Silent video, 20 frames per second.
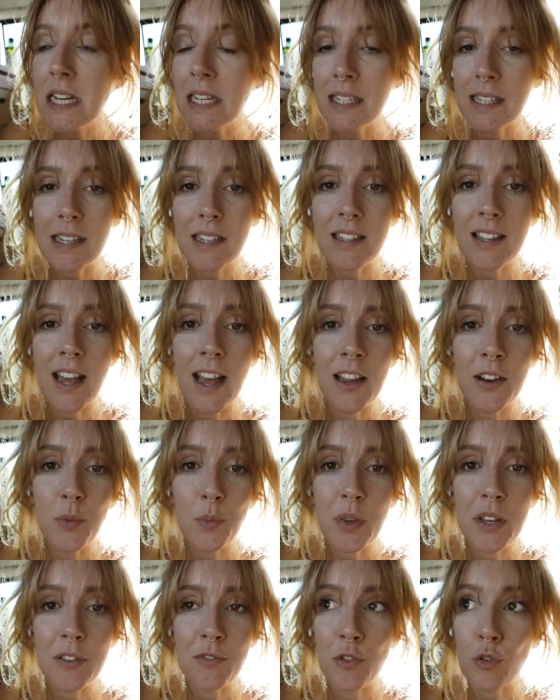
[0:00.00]
Since then,
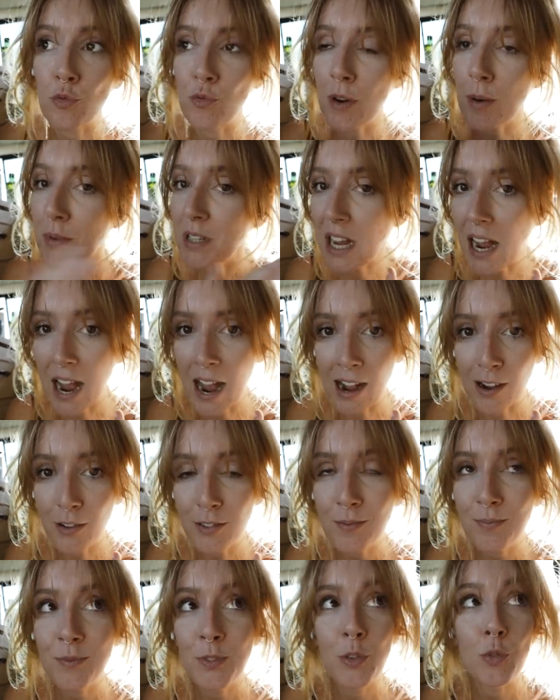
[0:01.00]
we've ripped it
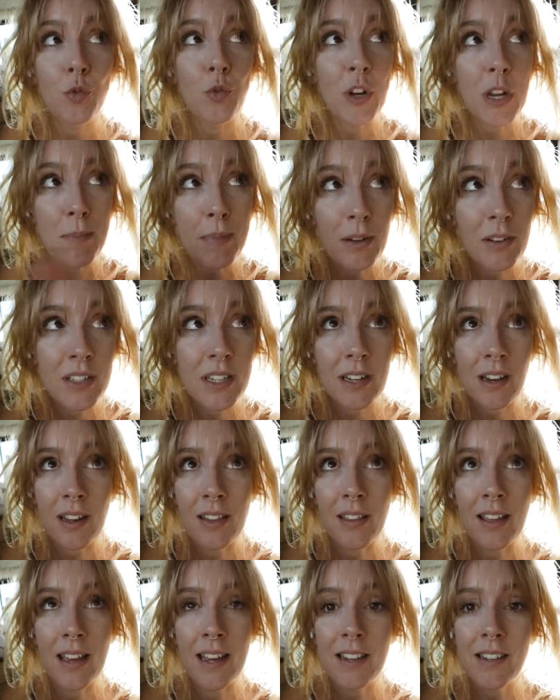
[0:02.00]
out, rebuilt it
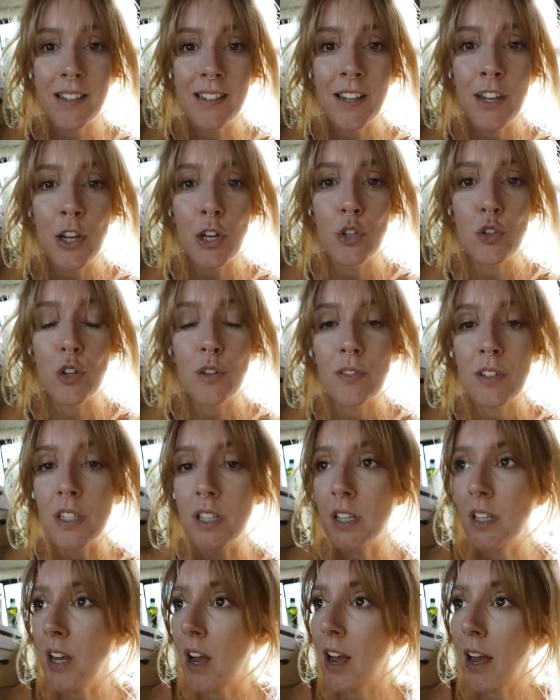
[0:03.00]
like this, driven
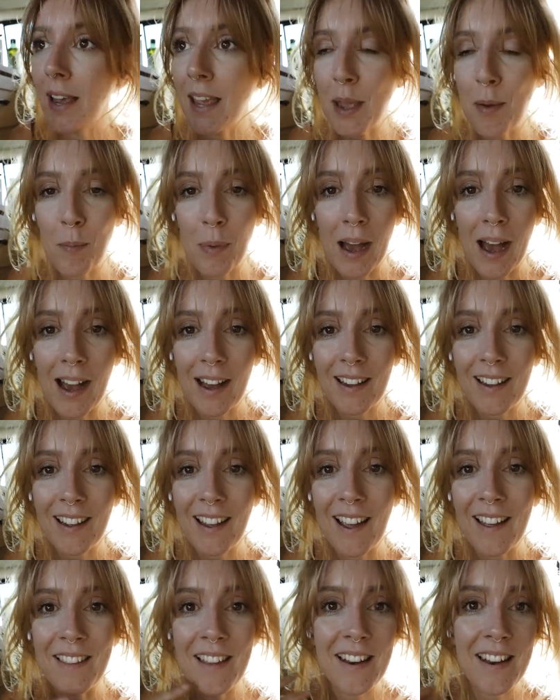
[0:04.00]
to Turkey and
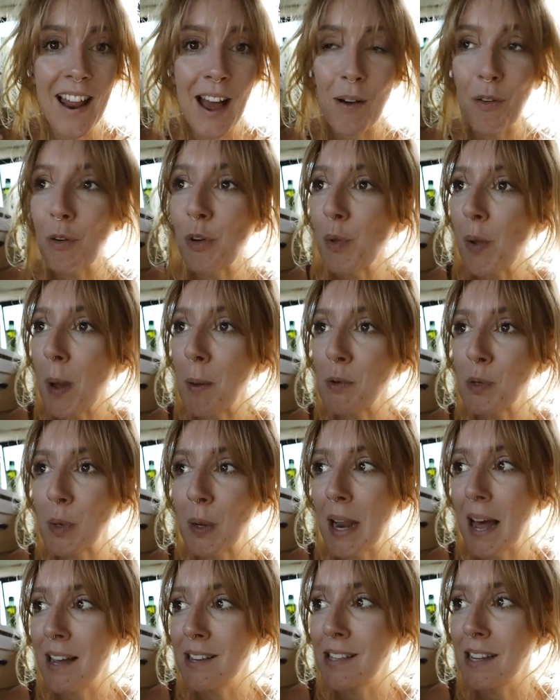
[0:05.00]
back, and then now all the way up to
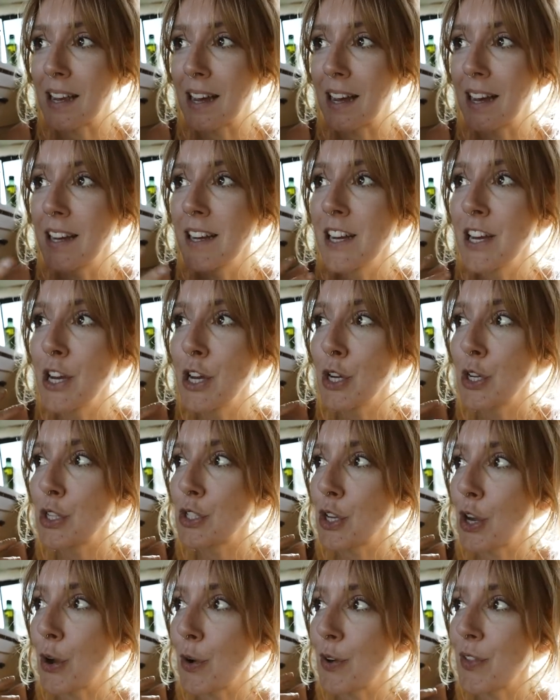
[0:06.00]
Alaska.
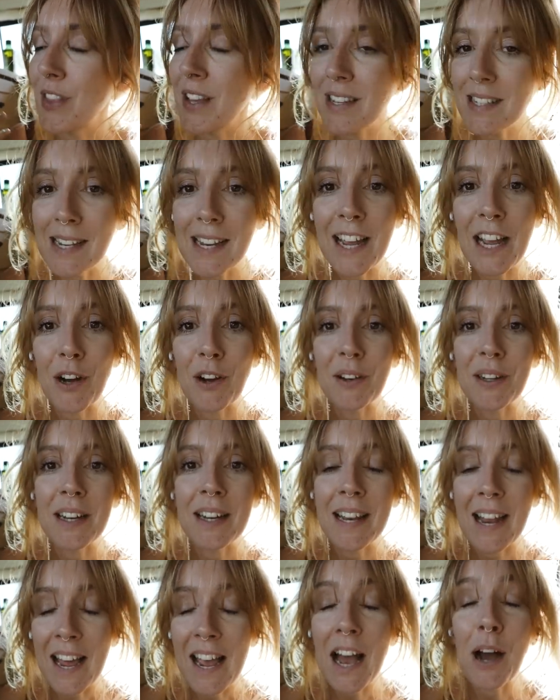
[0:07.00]
So this layout,
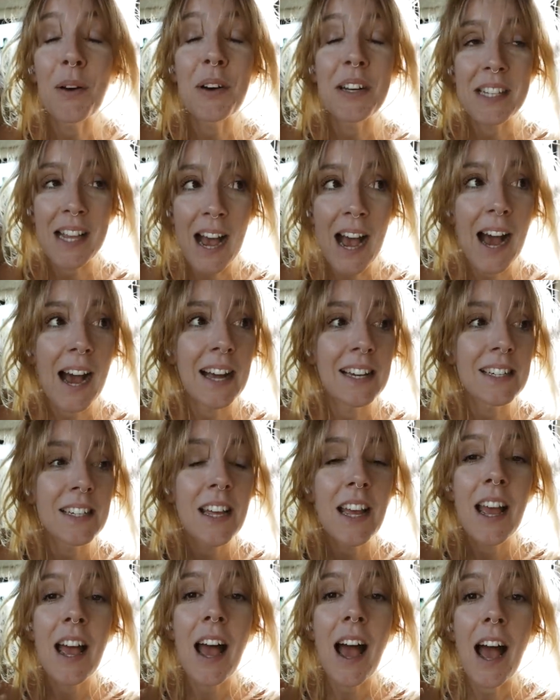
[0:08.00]
layout has had
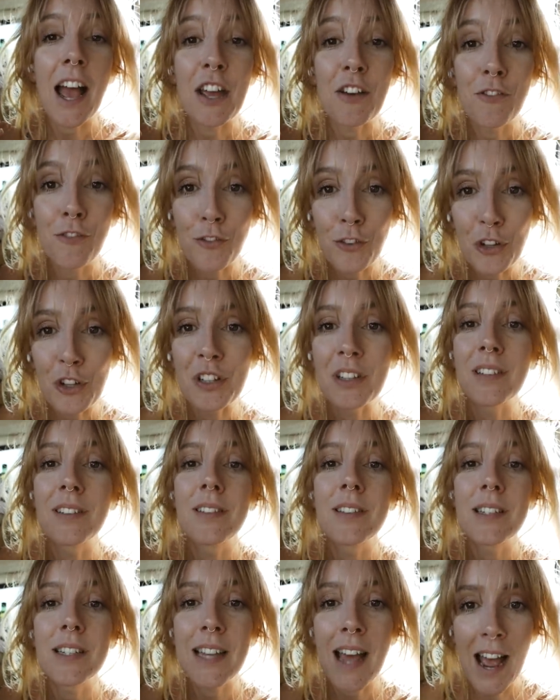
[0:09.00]
a full
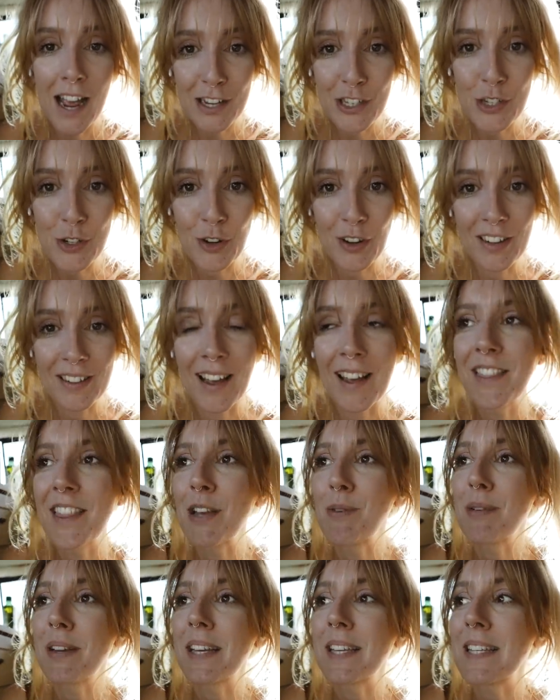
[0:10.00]
test run. I
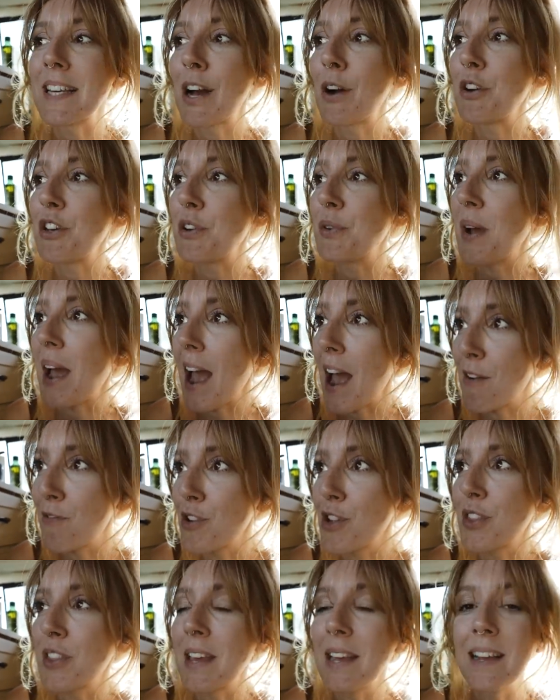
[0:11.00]
think we can tell you
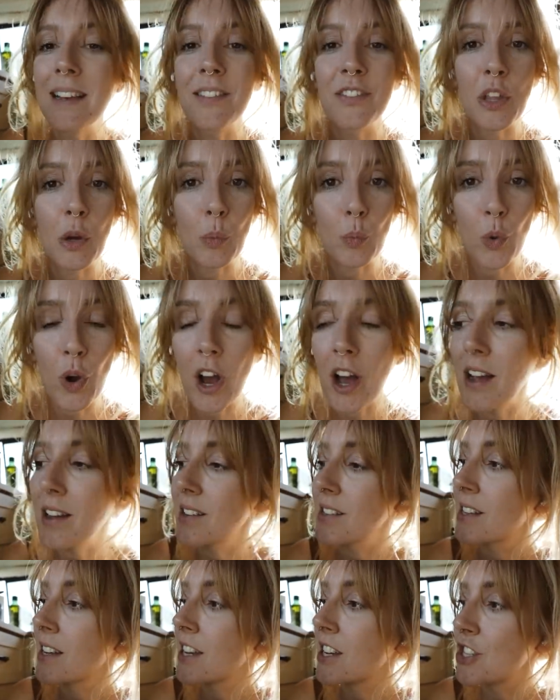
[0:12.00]
everything that
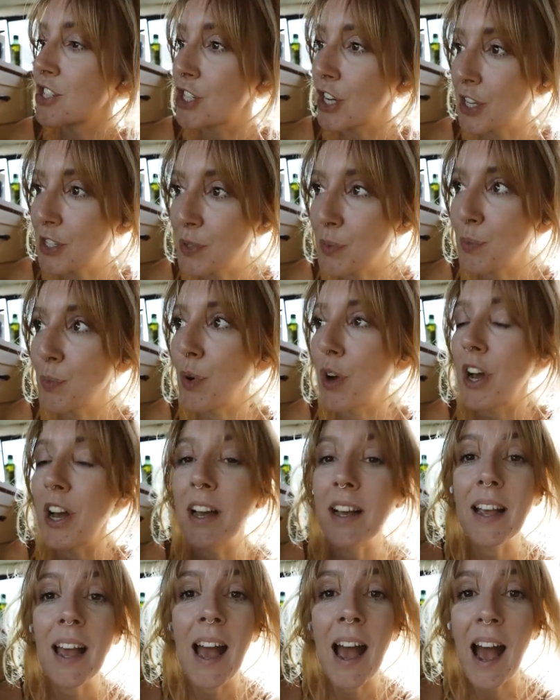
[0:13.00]
works, doesn't
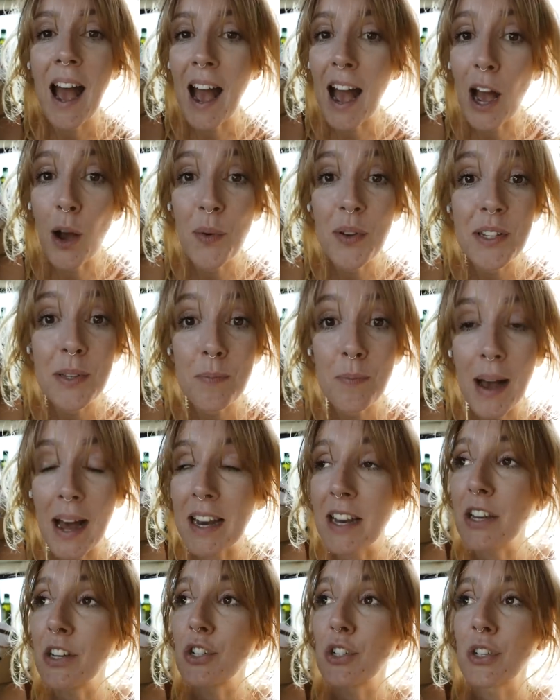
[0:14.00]
work, how it's
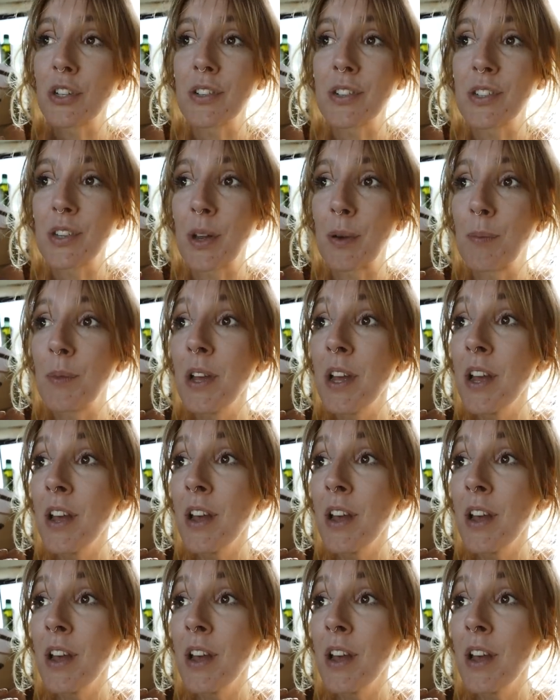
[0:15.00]
managed on some